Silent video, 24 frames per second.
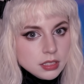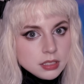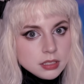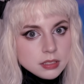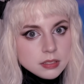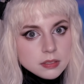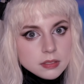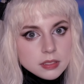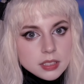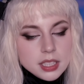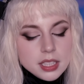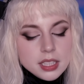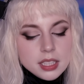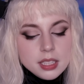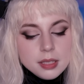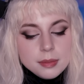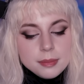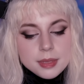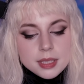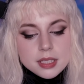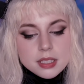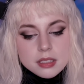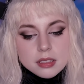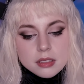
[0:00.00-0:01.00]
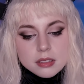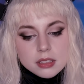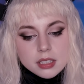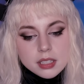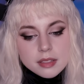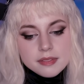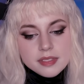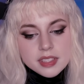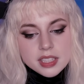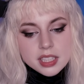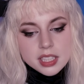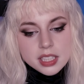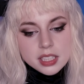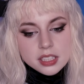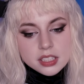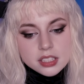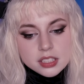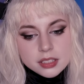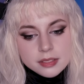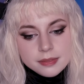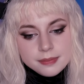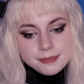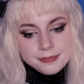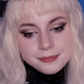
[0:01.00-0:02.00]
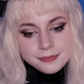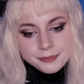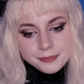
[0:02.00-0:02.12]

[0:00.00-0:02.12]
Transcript: Okay, let me see your invitation.